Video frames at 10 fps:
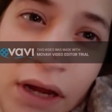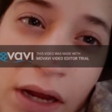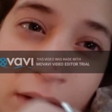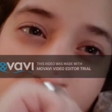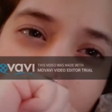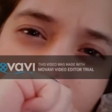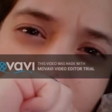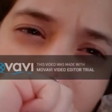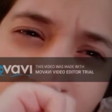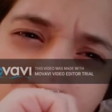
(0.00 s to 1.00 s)
I have to
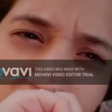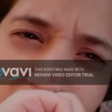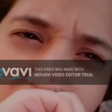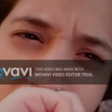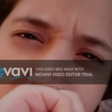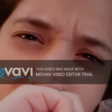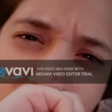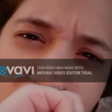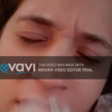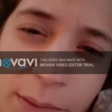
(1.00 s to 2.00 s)
check my
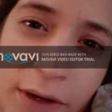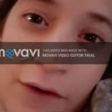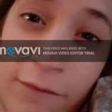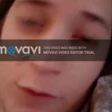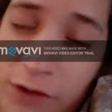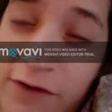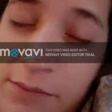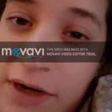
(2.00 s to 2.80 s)
sugar in about 45